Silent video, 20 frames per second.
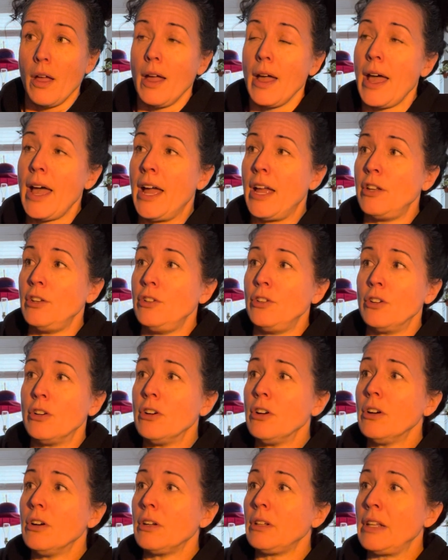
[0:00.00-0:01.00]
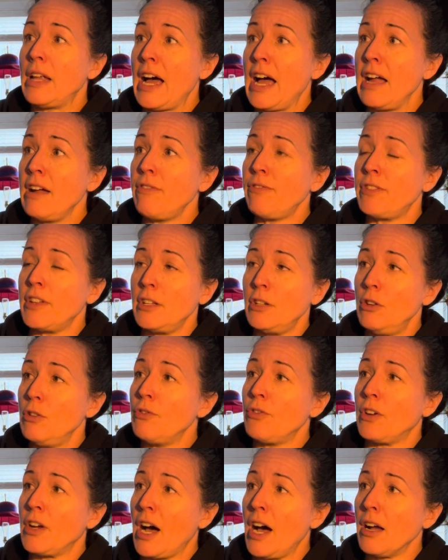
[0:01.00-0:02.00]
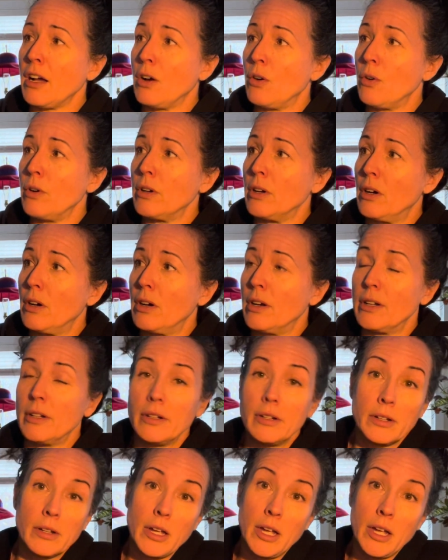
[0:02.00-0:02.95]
And your life that you've got going on